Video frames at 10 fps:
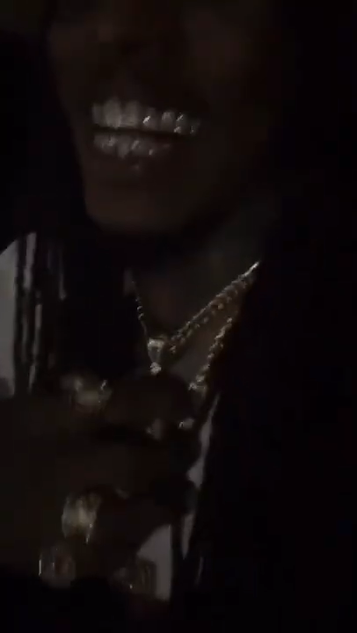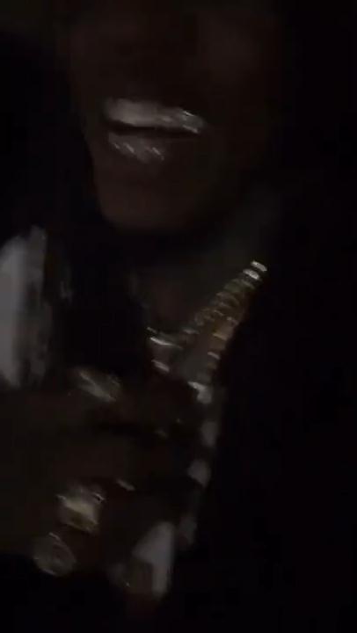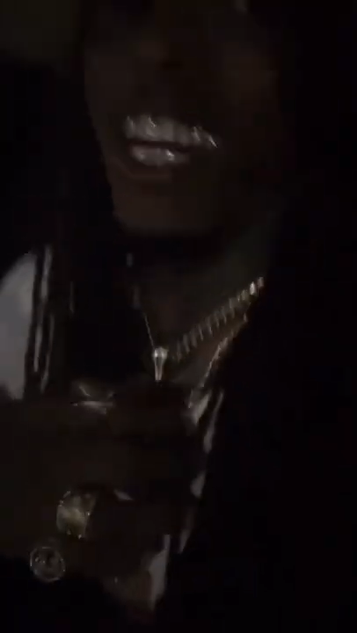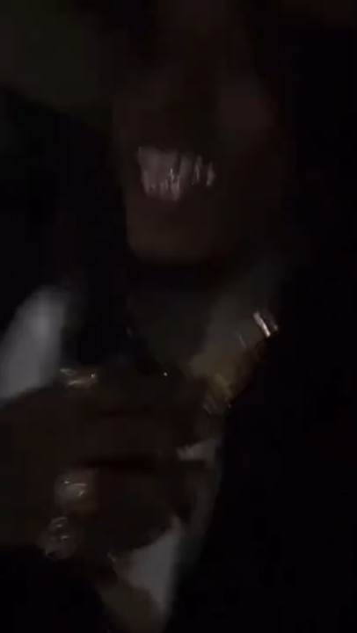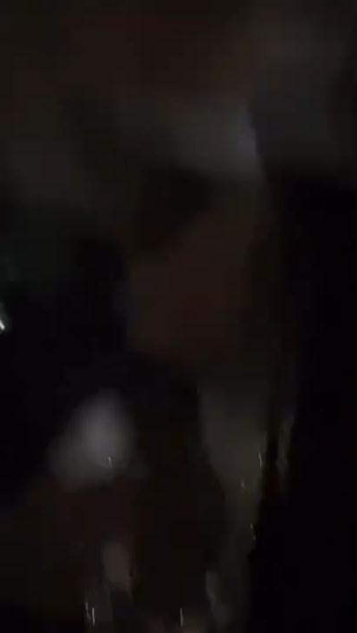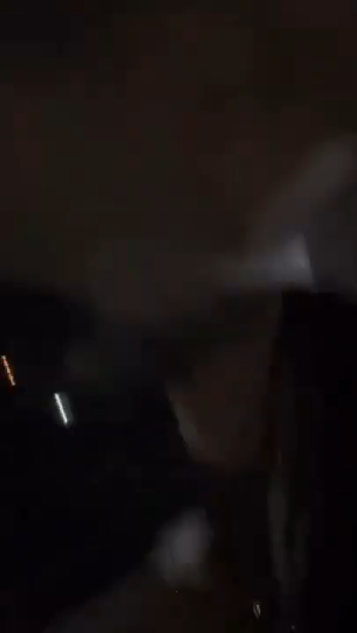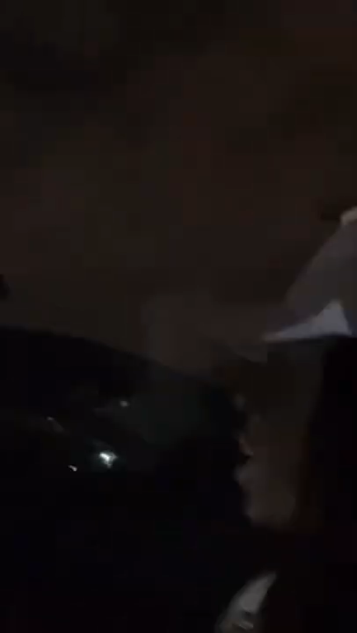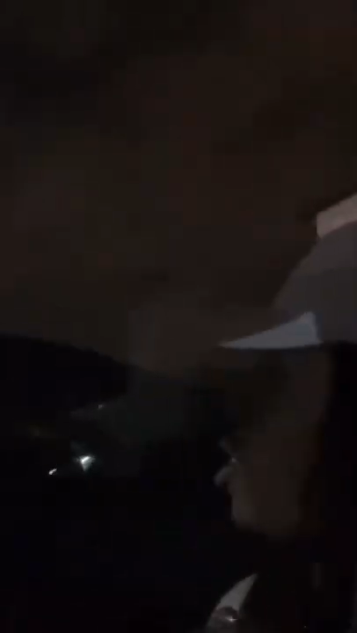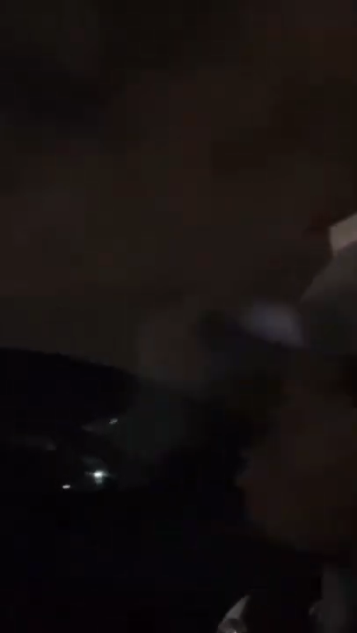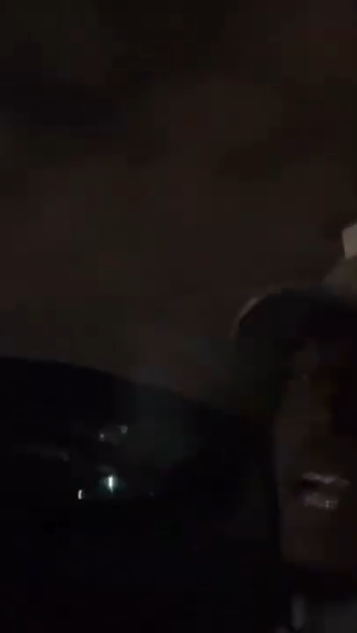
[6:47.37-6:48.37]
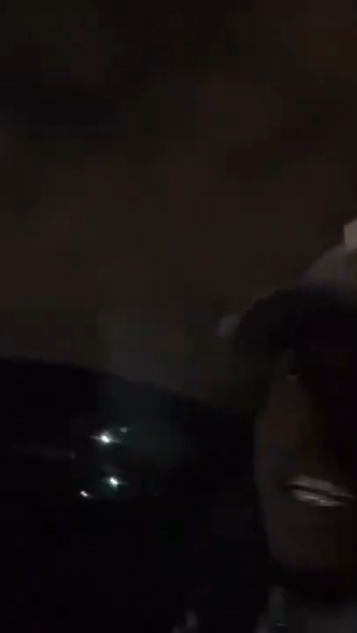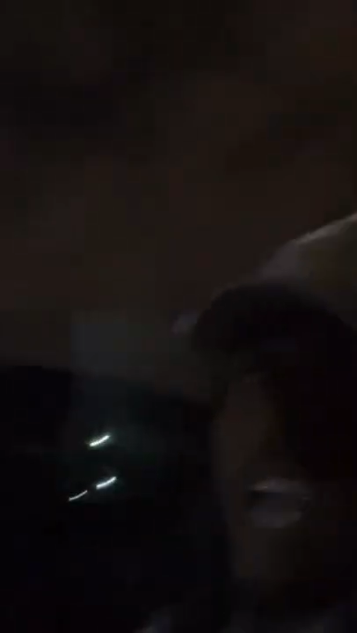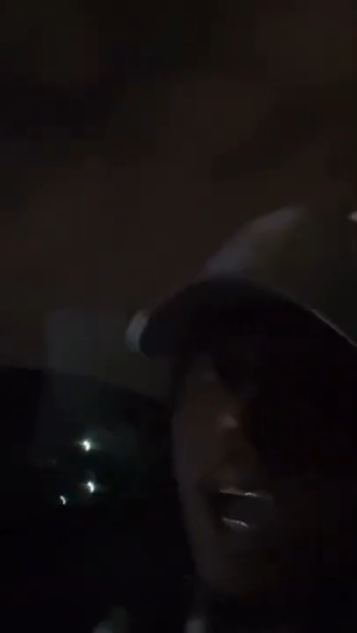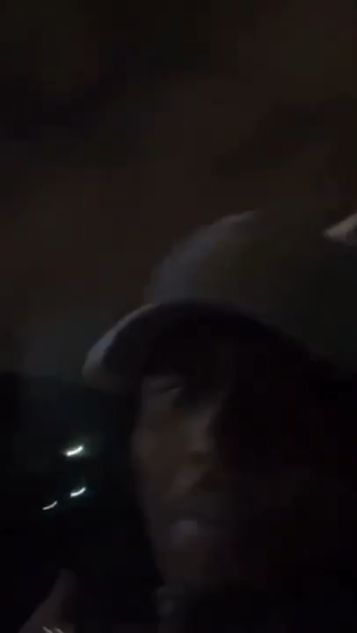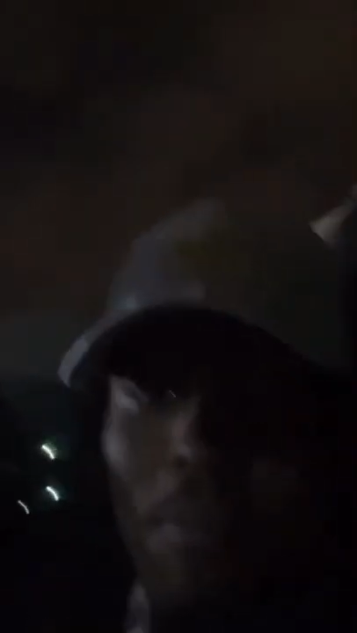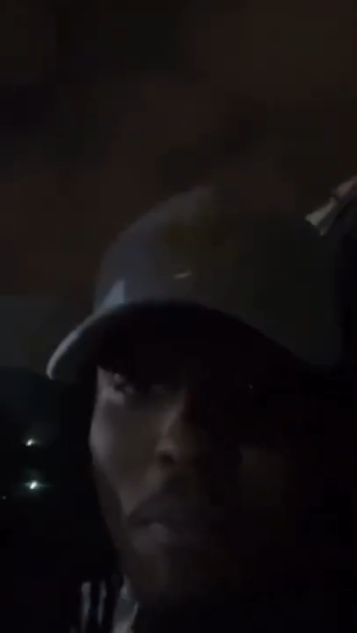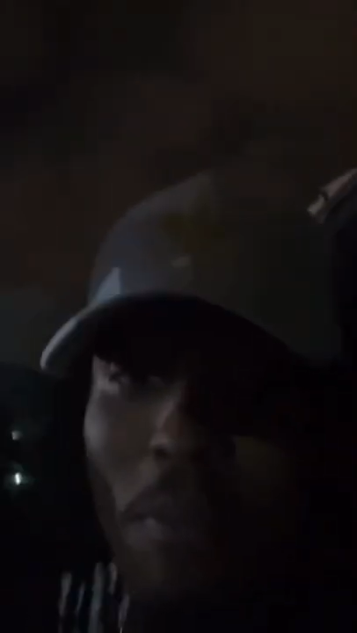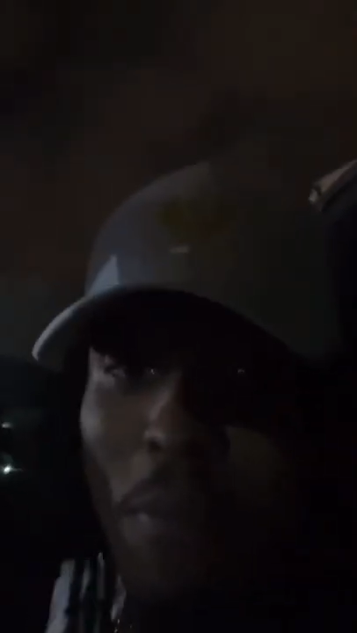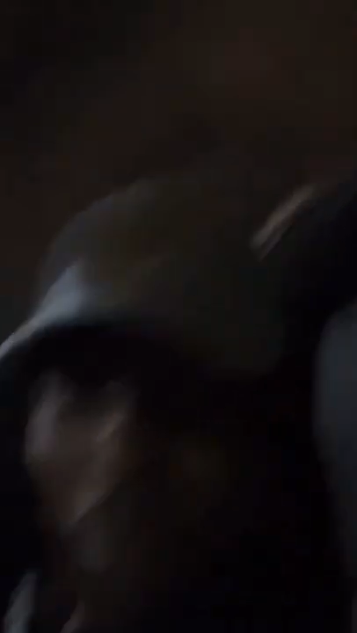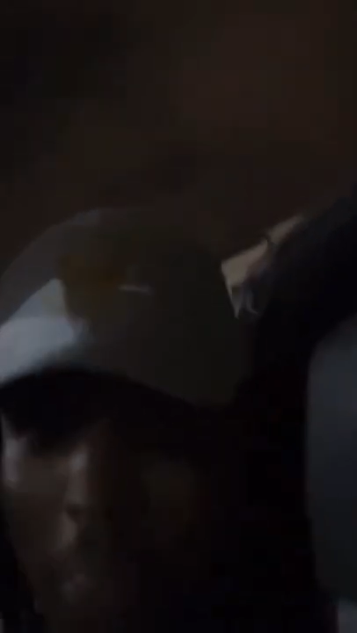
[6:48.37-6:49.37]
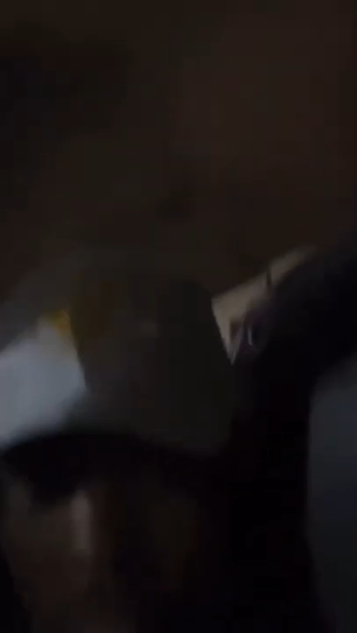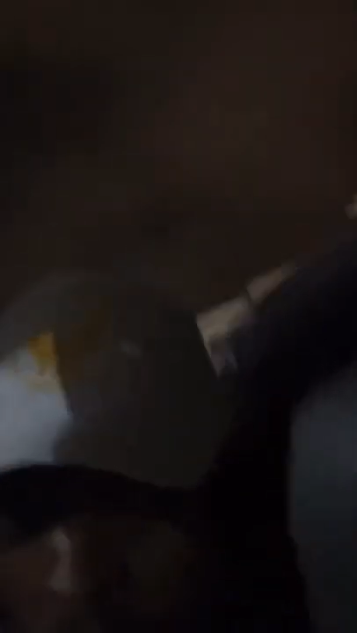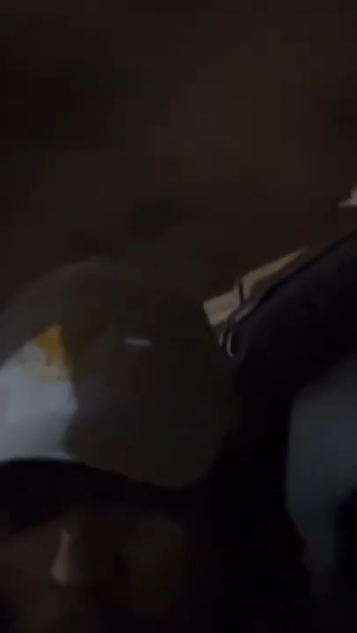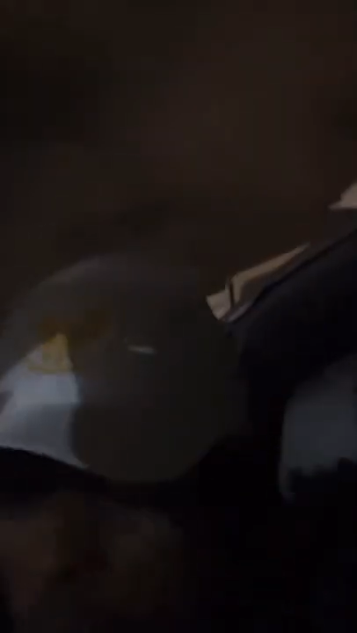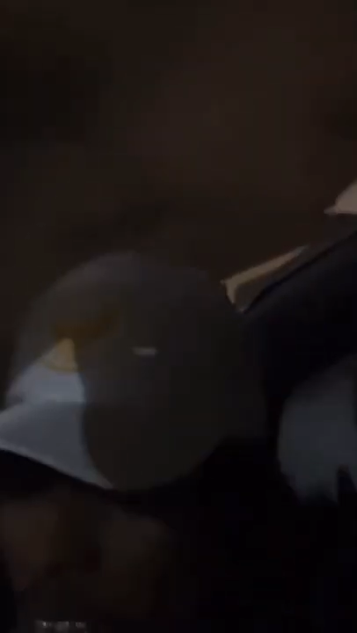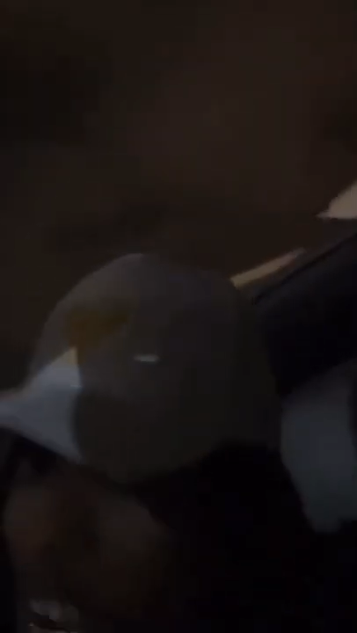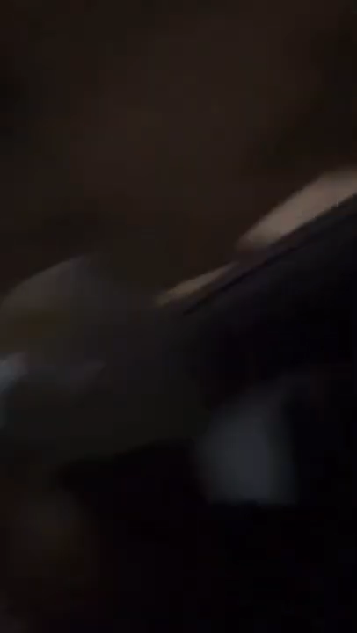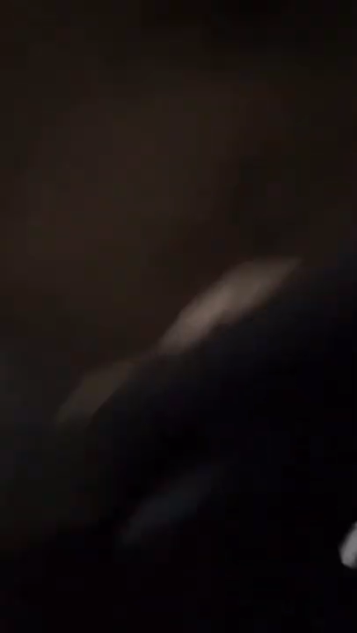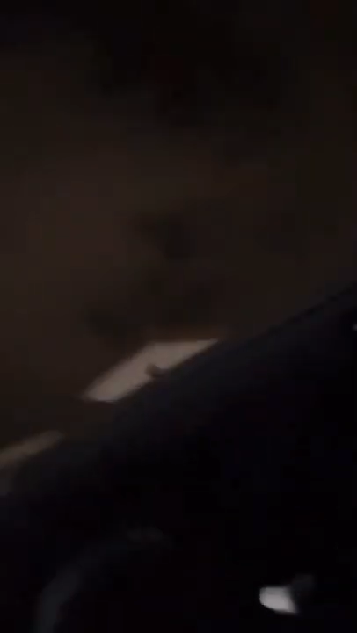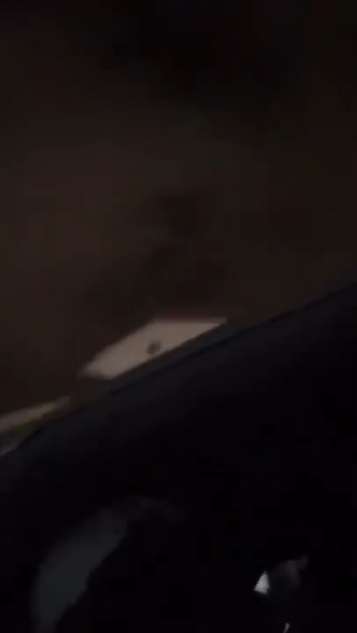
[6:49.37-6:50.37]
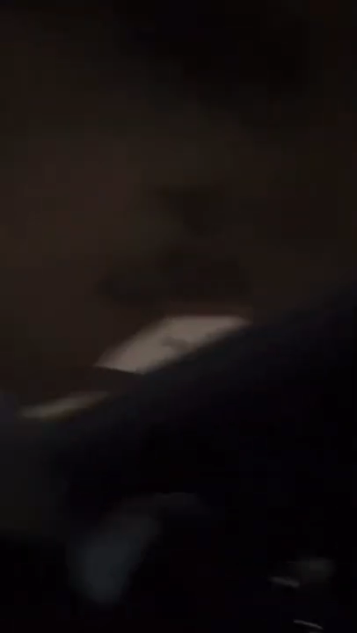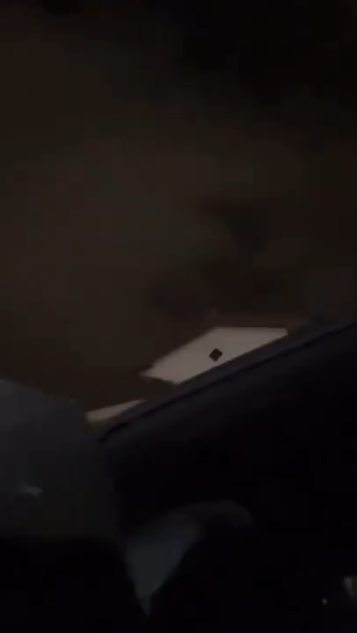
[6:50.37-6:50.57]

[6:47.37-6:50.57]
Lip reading: [unreadable: no face in view]